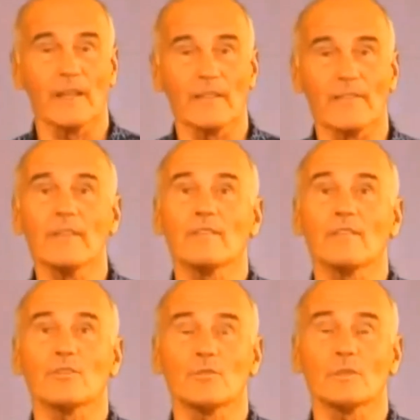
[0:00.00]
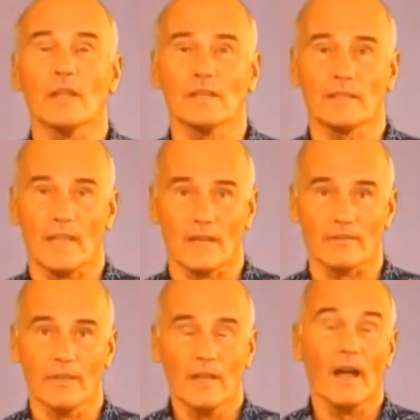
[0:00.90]
and I think that you would like to
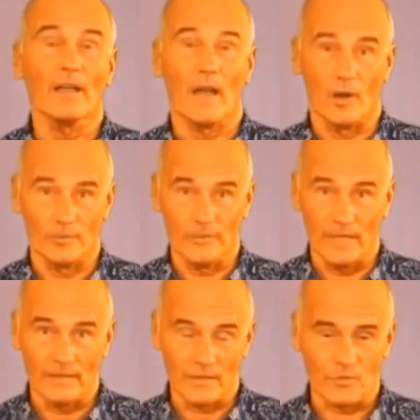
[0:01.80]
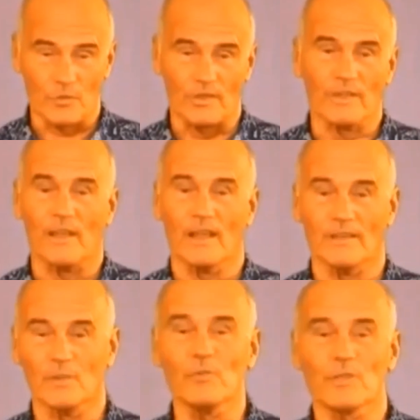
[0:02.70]
have a calm dentist working
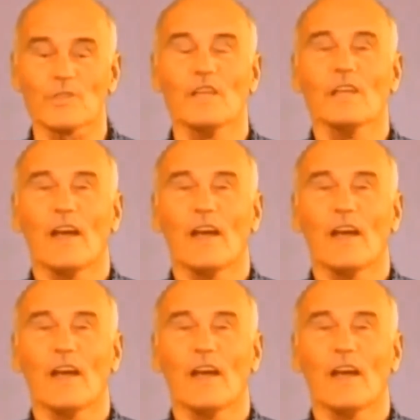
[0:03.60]
on you, which